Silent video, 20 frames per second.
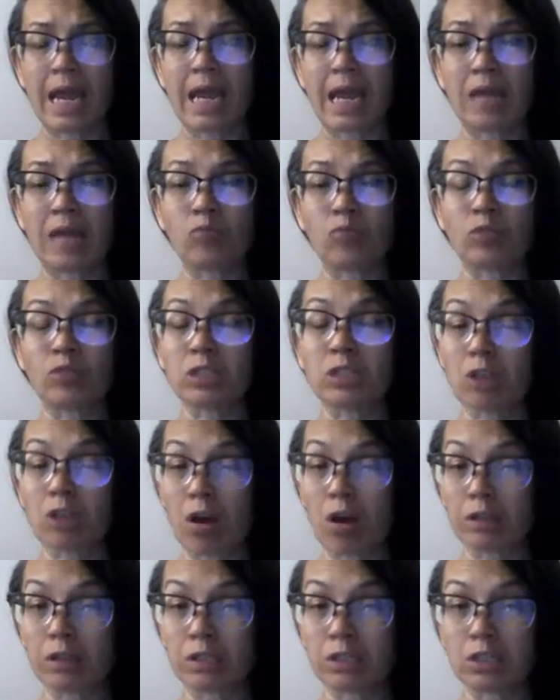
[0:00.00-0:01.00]
and
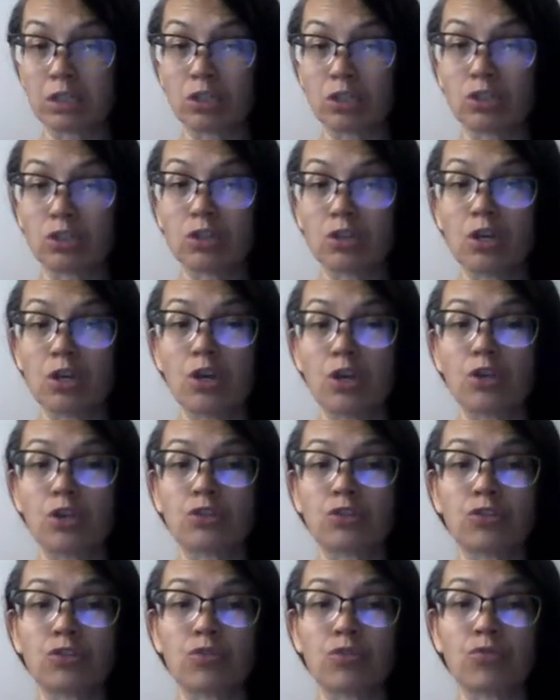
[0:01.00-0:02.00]
Wisconsin.
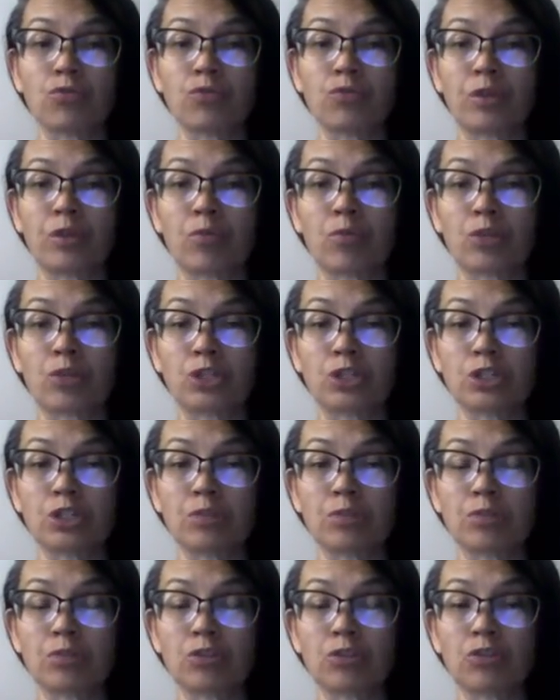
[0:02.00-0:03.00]
So they were
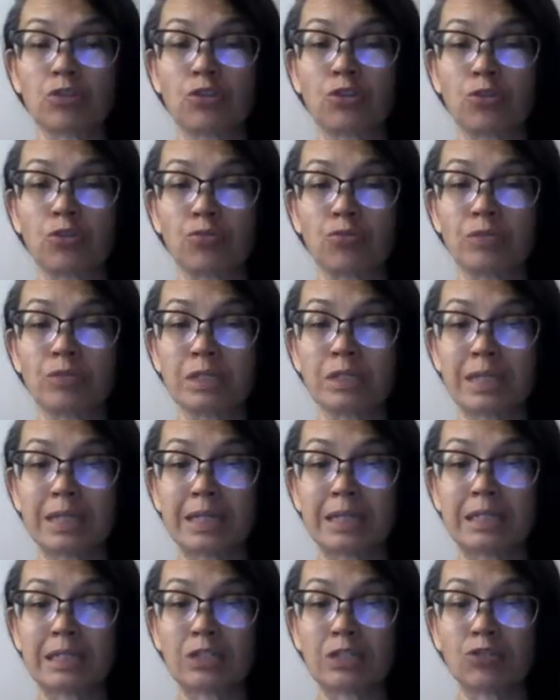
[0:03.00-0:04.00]
shipped to those
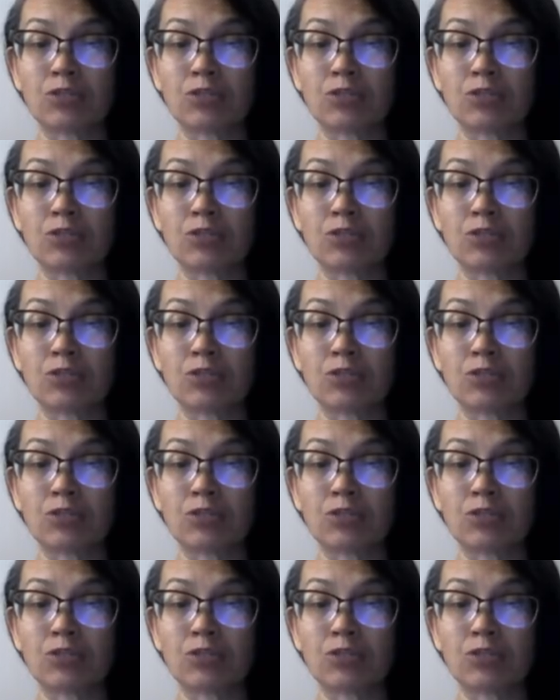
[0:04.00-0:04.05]
states